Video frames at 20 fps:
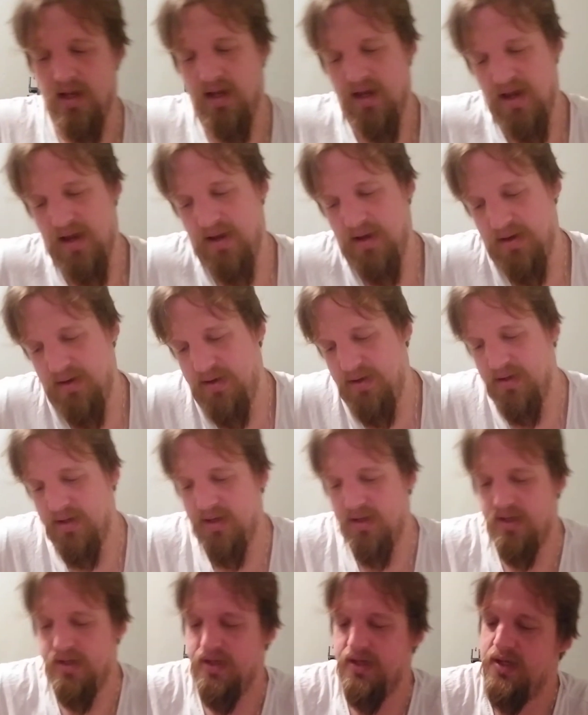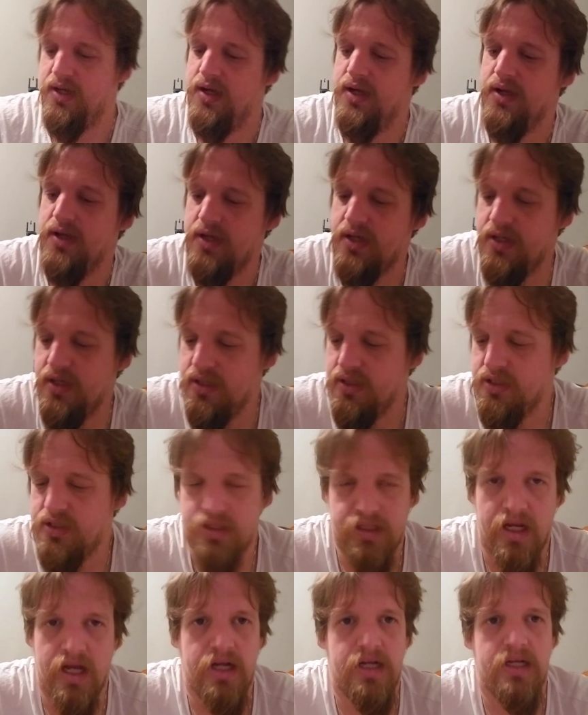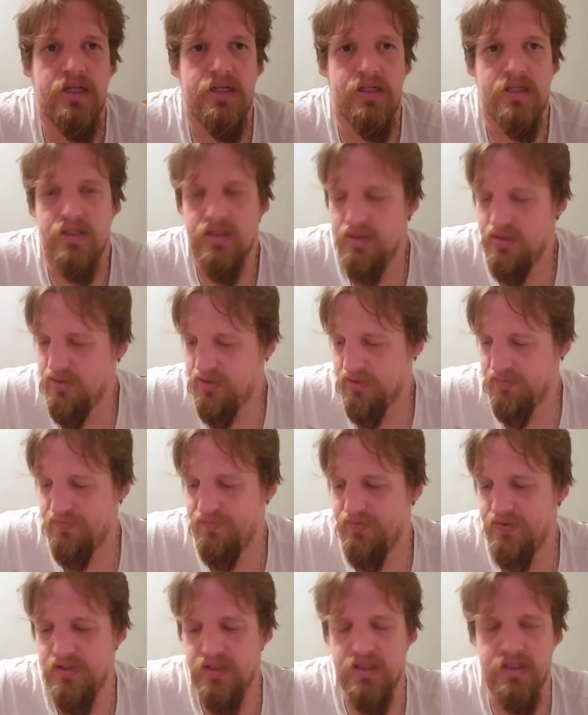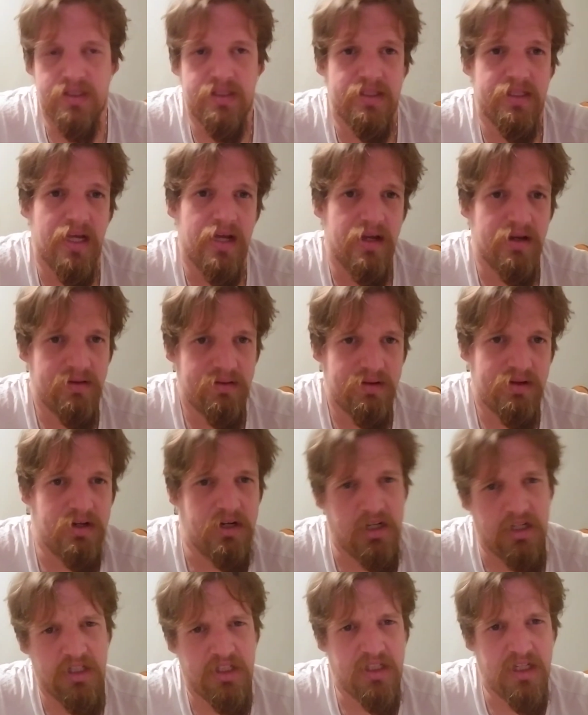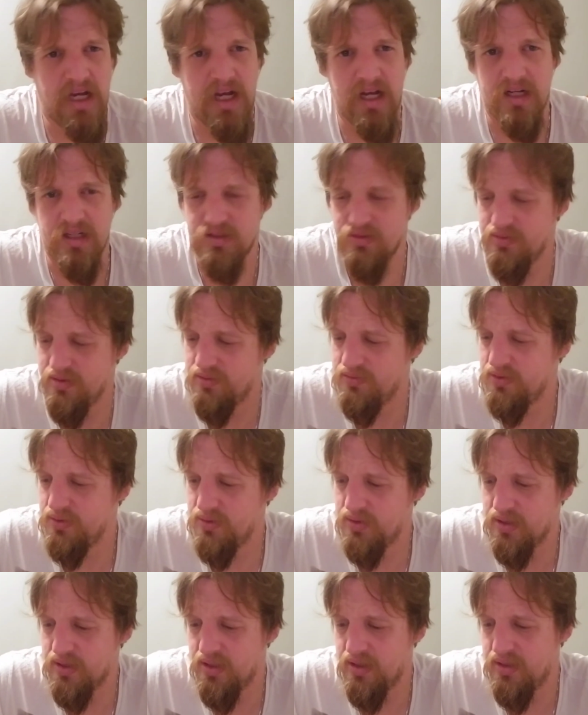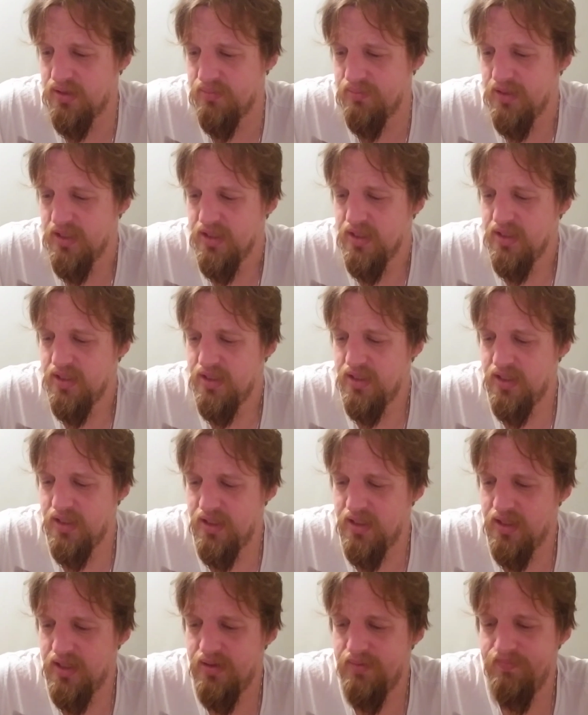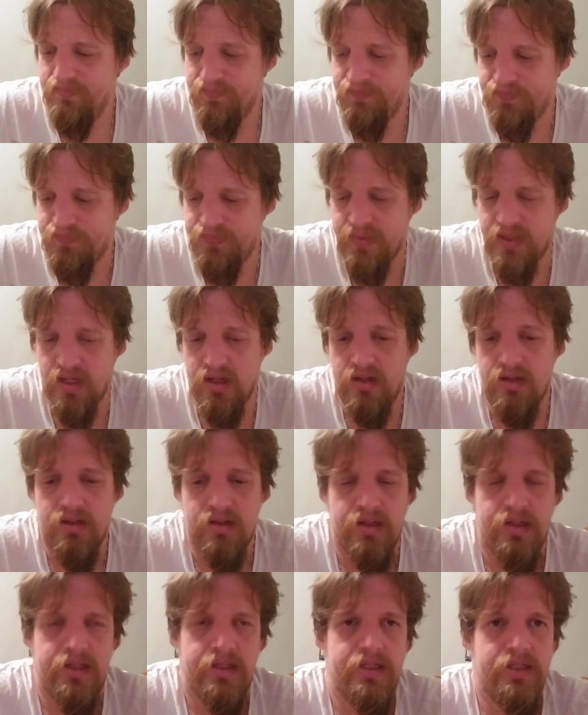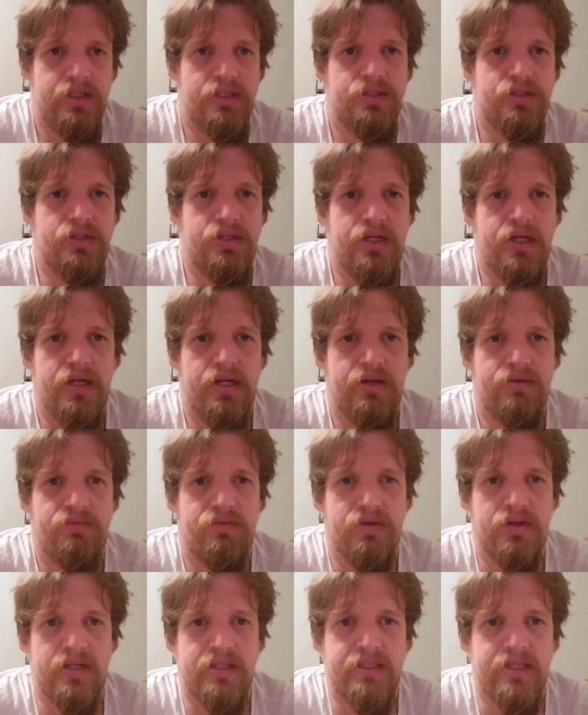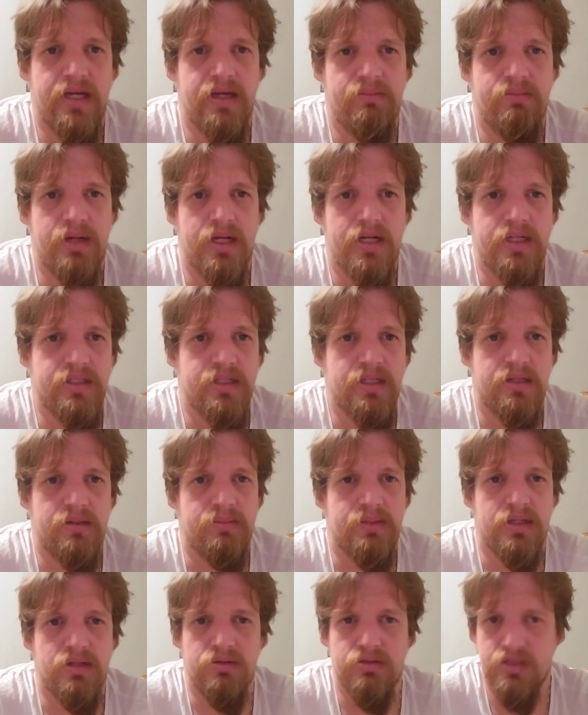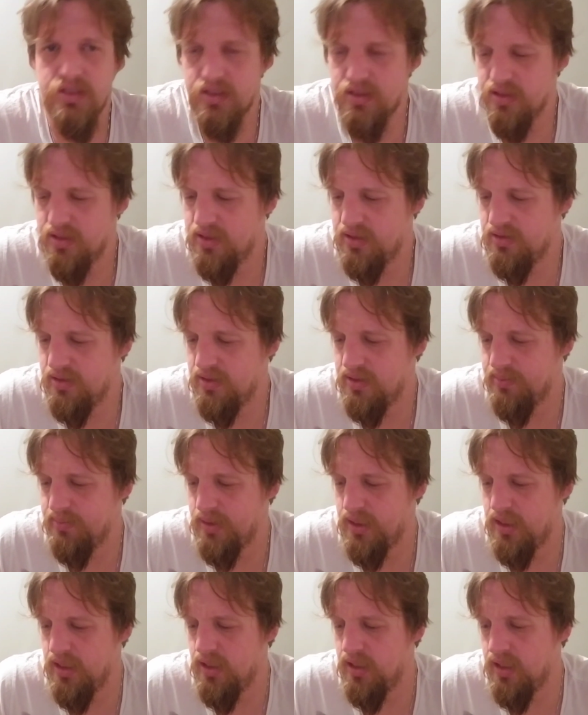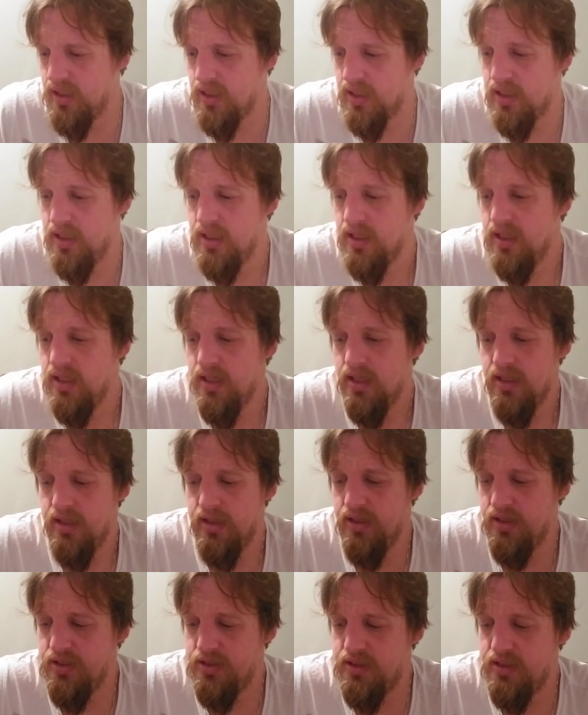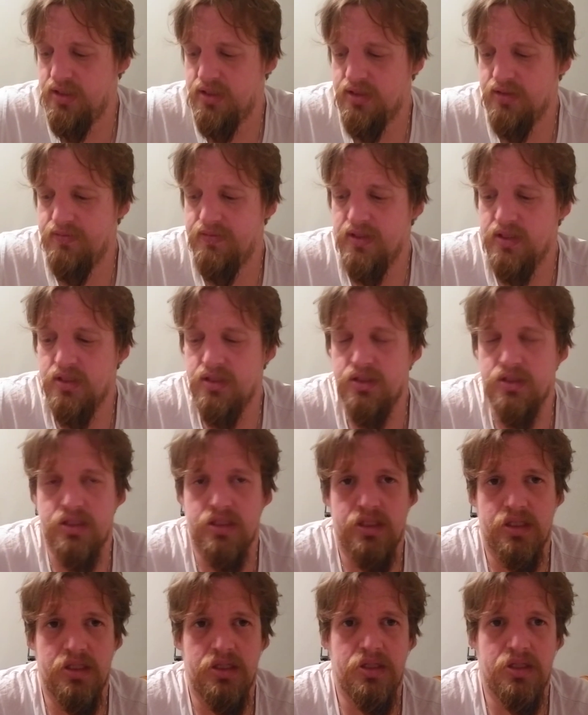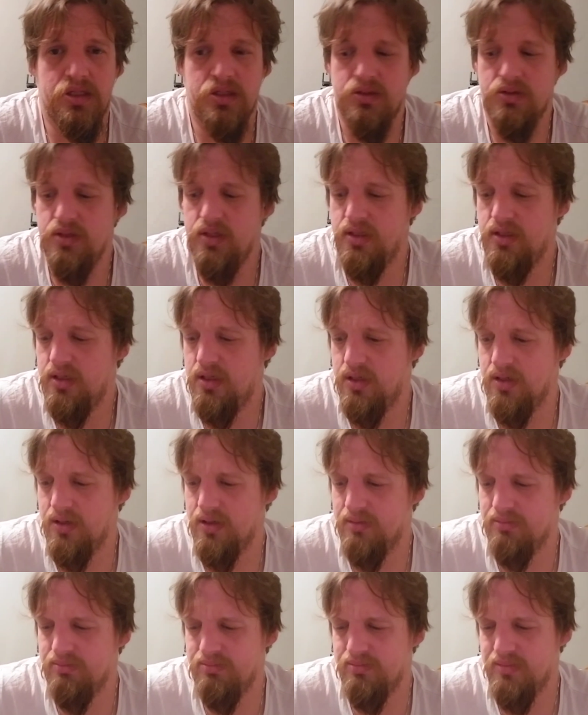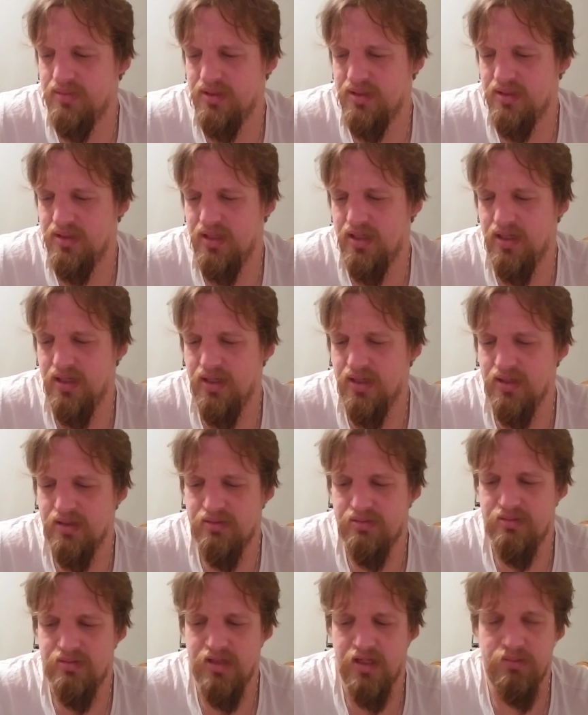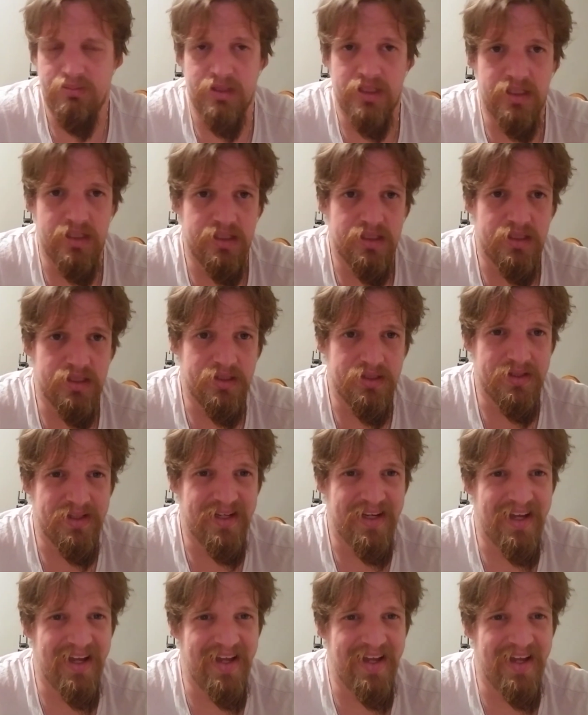And uh, yeah, Curtis Jackson or Fifty Cent, Curtis Jackson, whatever you want to call him. He um, he's only in it for like ten minutes at the most at the beginning, and then you see Sylvester Stallone or uh Dave Bautista's right,